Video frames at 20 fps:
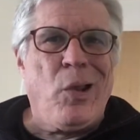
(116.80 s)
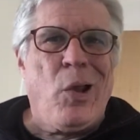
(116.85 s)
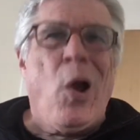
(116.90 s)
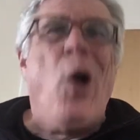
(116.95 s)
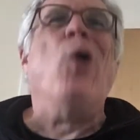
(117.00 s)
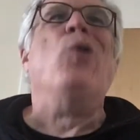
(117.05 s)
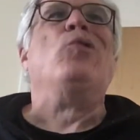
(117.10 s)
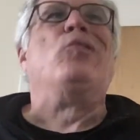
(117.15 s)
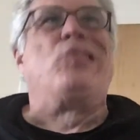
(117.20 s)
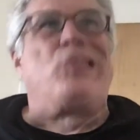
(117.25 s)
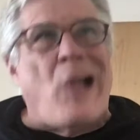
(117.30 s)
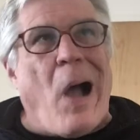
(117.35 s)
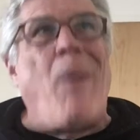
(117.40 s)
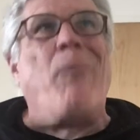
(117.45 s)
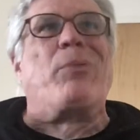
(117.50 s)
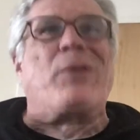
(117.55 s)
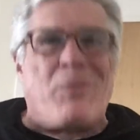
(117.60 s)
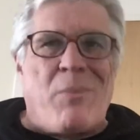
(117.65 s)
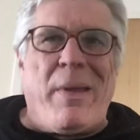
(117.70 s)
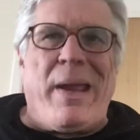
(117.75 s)
Who
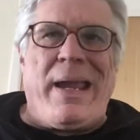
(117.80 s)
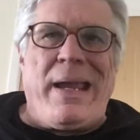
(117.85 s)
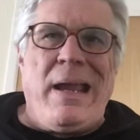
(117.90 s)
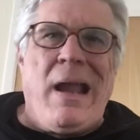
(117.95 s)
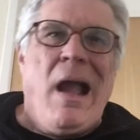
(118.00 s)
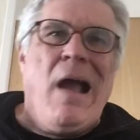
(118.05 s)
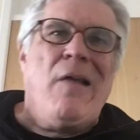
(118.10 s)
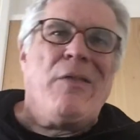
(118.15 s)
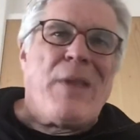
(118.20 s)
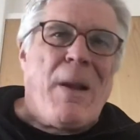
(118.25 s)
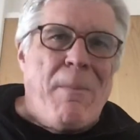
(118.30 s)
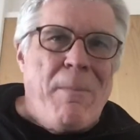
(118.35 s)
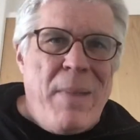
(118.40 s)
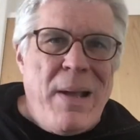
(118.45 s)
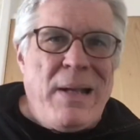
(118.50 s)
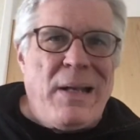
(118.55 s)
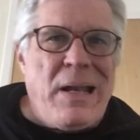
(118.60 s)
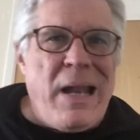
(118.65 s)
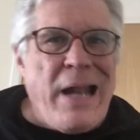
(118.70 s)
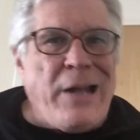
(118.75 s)
dumped me the
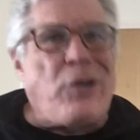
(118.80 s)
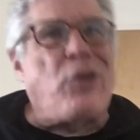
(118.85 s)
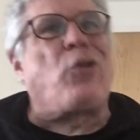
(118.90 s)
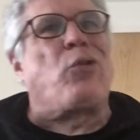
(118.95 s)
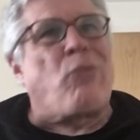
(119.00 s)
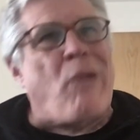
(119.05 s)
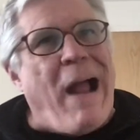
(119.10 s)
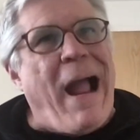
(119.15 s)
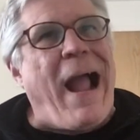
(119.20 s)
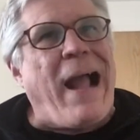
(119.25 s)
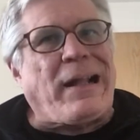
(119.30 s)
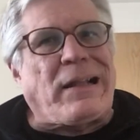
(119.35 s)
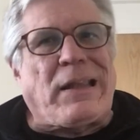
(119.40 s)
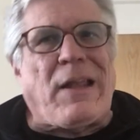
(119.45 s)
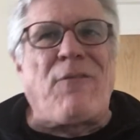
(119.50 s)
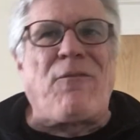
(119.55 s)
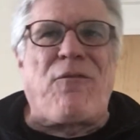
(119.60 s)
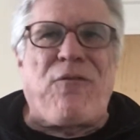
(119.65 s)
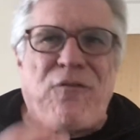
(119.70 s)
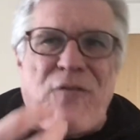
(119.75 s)
minute it cracked
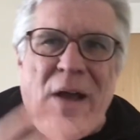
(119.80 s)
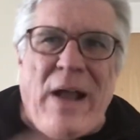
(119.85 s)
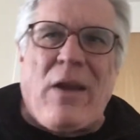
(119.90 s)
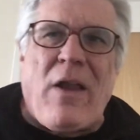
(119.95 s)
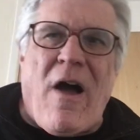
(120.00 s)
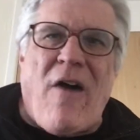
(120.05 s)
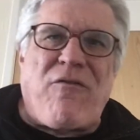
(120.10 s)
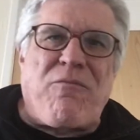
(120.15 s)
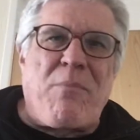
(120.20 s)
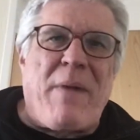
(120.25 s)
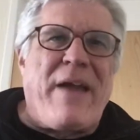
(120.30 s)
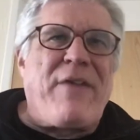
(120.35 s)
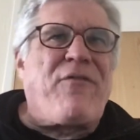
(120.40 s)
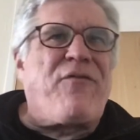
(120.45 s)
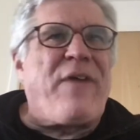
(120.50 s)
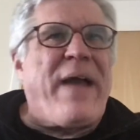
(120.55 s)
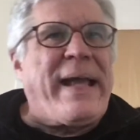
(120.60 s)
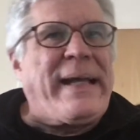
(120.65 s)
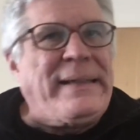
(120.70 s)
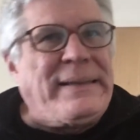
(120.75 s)
and fell off my
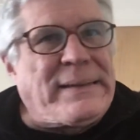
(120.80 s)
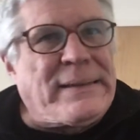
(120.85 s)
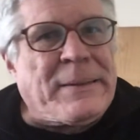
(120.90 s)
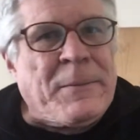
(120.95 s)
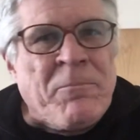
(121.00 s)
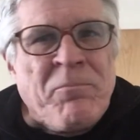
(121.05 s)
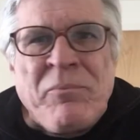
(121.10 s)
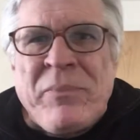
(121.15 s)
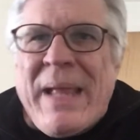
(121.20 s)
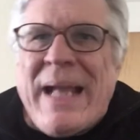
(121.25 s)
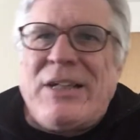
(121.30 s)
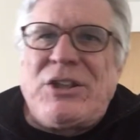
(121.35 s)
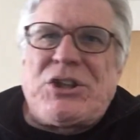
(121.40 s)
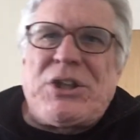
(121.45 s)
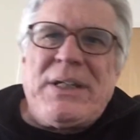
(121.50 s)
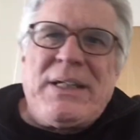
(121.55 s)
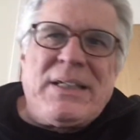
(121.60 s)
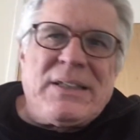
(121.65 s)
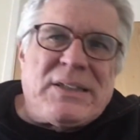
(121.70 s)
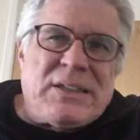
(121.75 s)
face, and
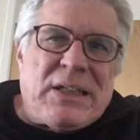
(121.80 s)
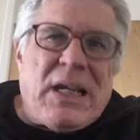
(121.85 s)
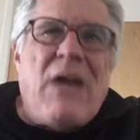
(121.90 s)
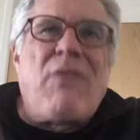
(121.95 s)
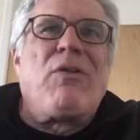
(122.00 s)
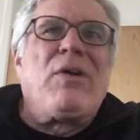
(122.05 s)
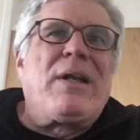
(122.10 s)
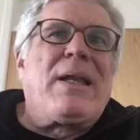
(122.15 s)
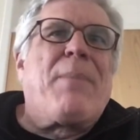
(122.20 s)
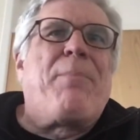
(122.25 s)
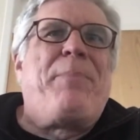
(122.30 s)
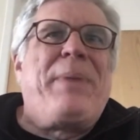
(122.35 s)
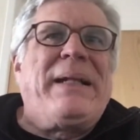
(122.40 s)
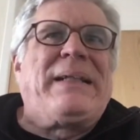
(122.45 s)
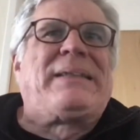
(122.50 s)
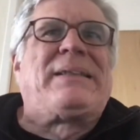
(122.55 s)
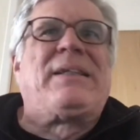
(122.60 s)
she discovered the bits